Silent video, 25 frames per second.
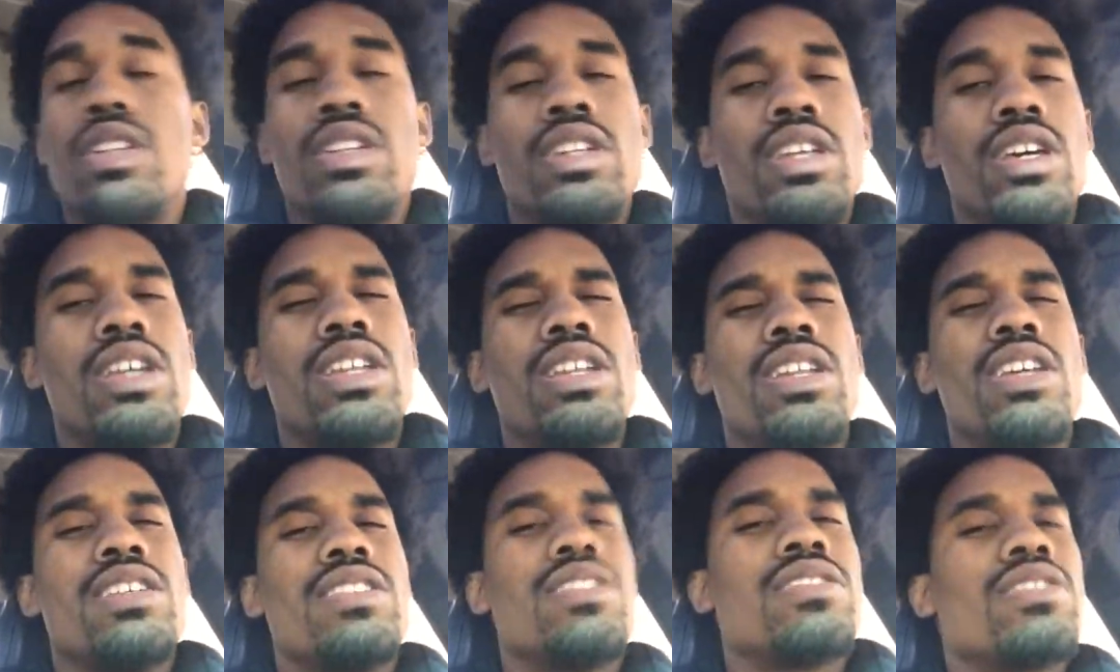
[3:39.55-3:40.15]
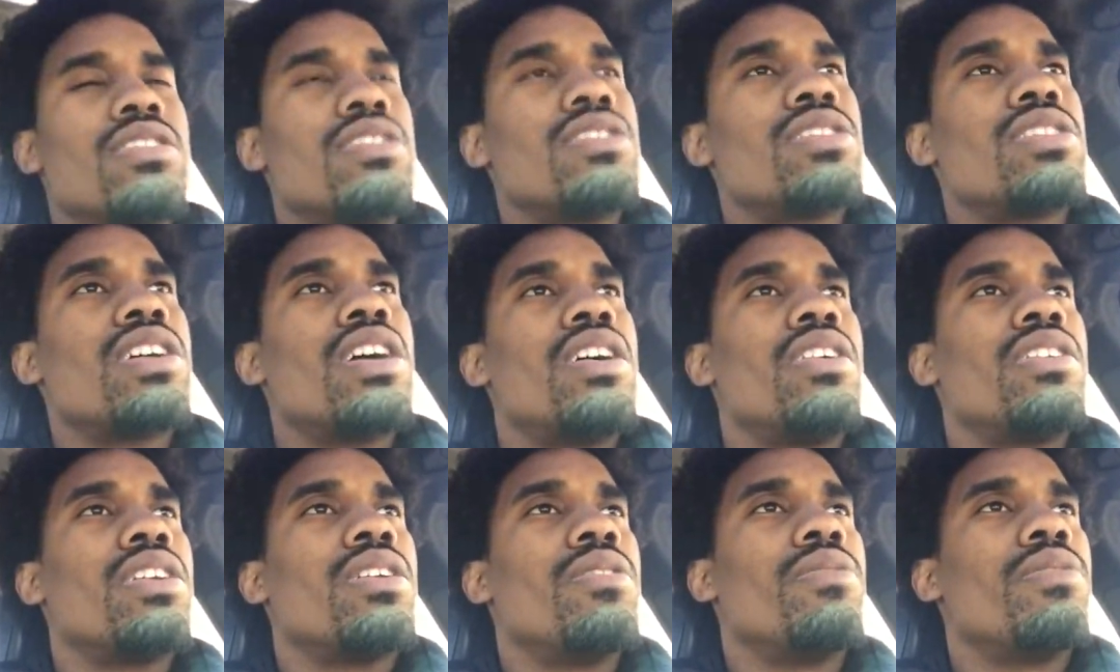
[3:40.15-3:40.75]
They start
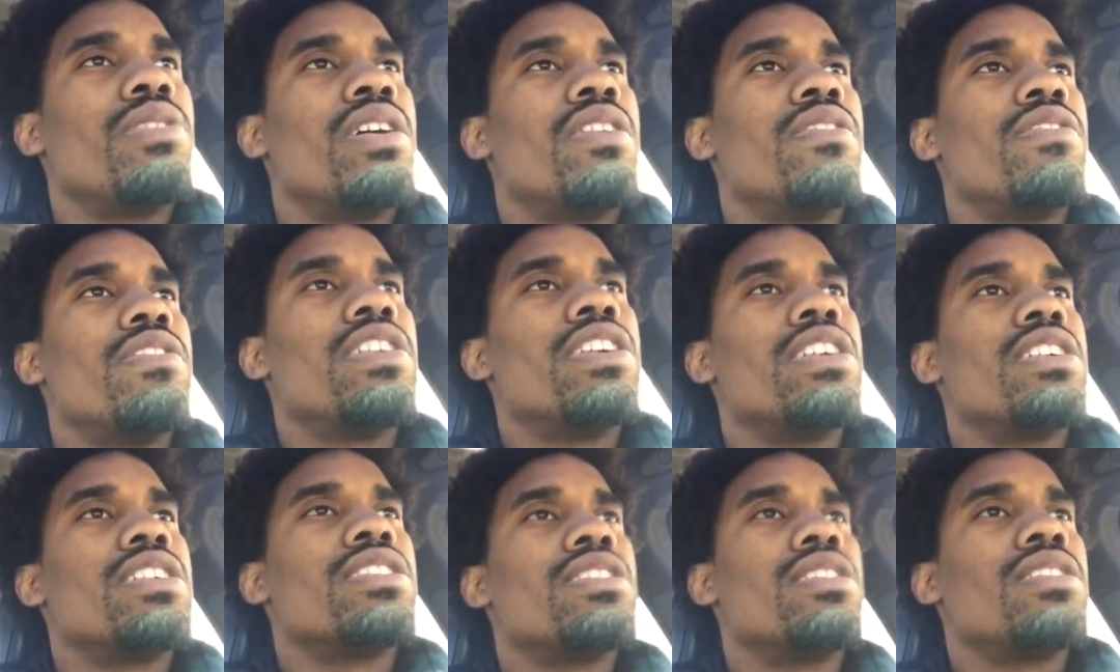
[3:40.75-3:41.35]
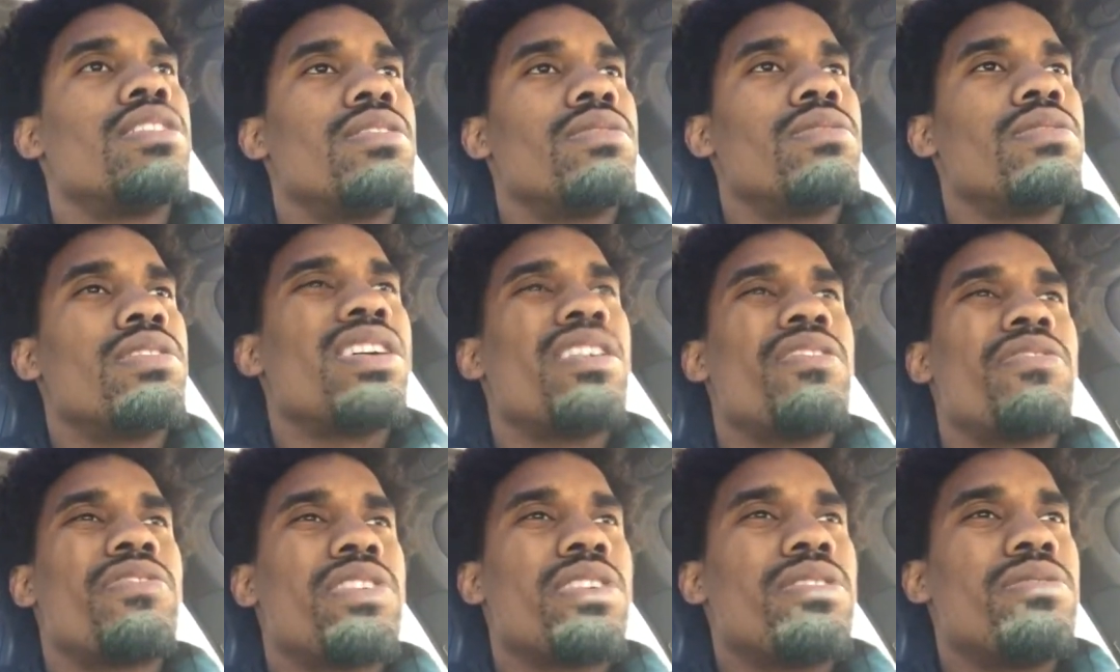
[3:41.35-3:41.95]
shouting out whatever they,
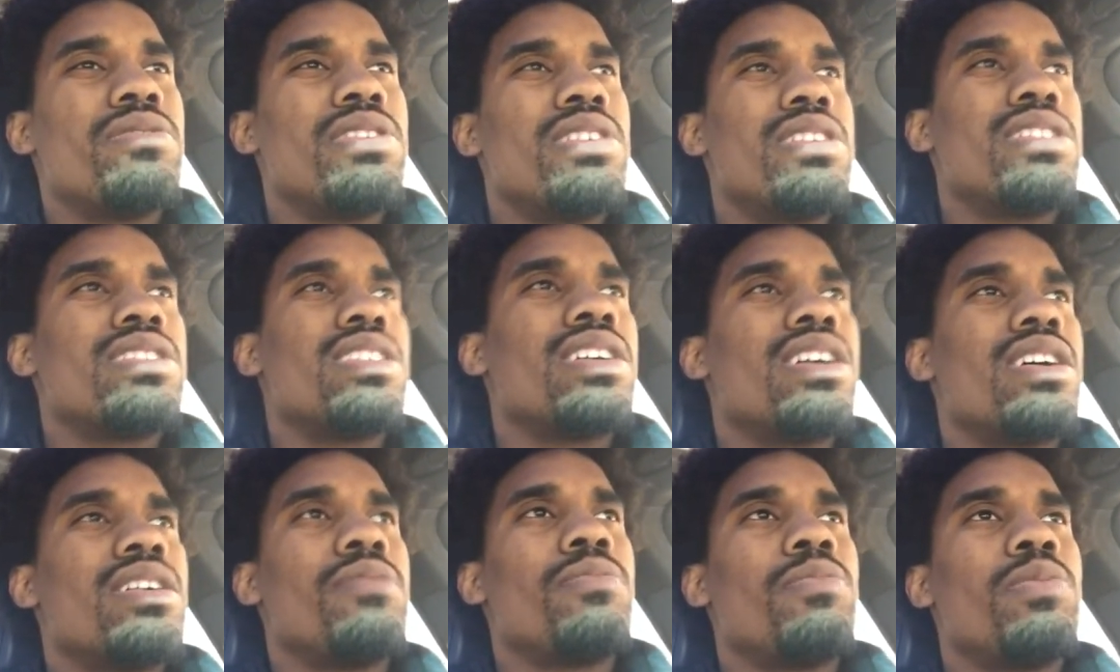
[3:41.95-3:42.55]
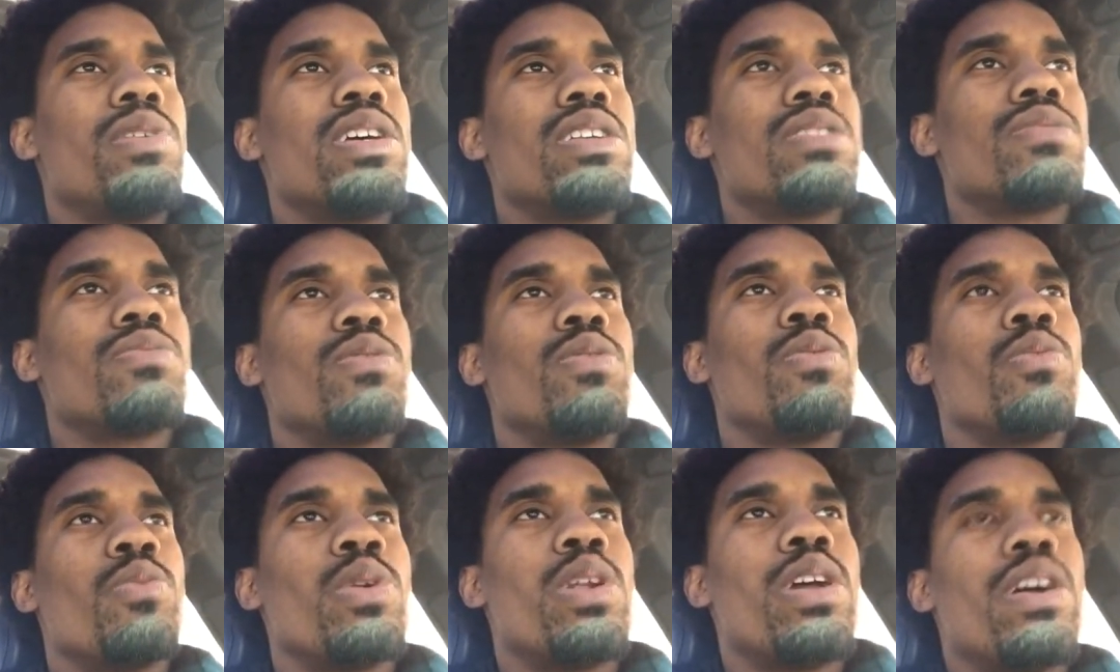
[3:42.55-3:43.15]
I forget what they said, but that's
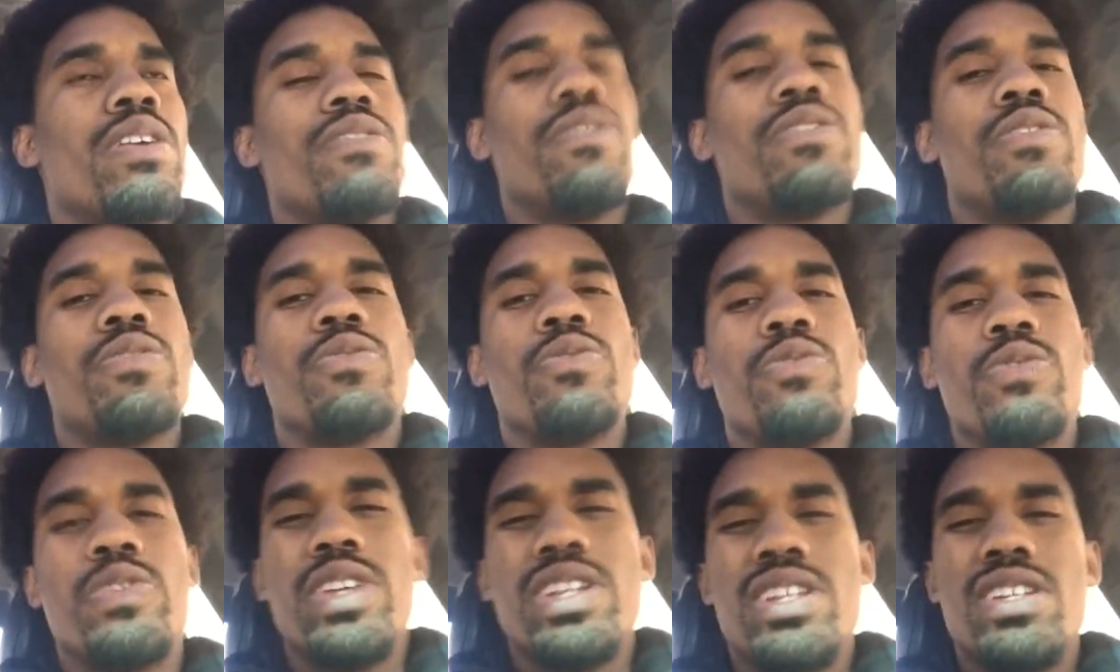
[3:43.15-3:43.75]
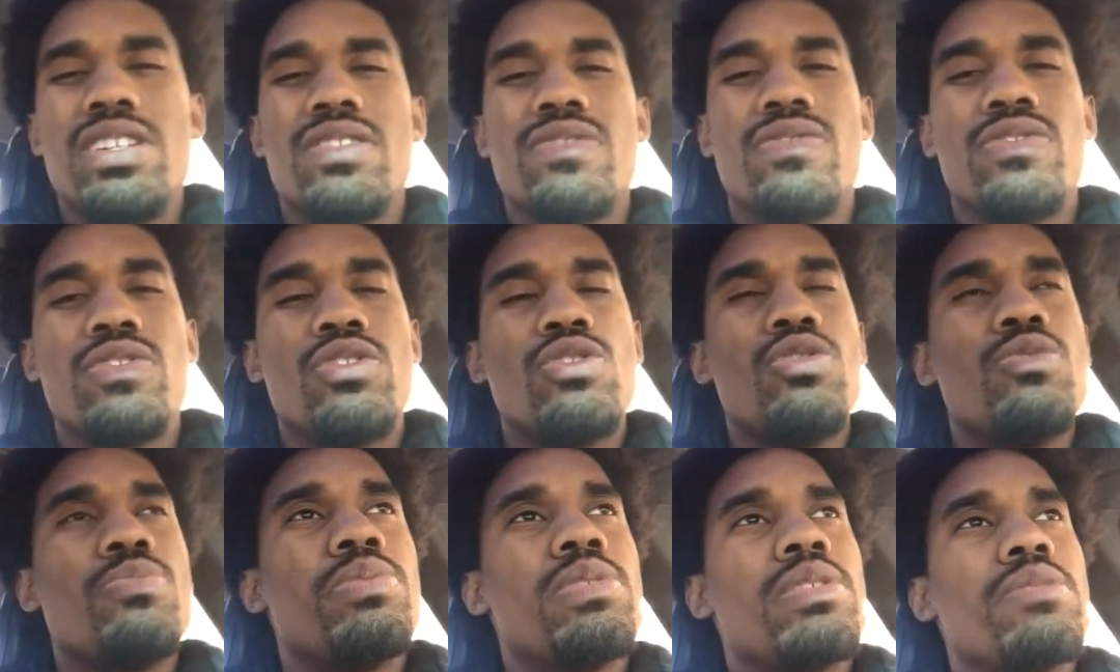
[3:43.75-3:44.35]
whatever it is for
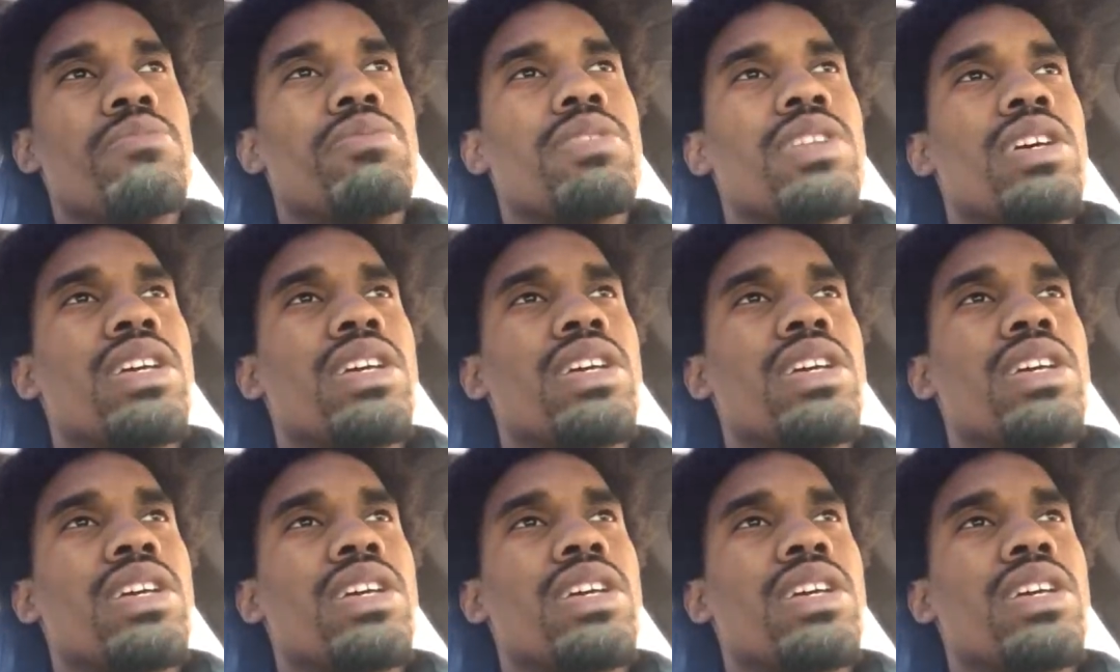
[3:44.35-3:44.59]
new people.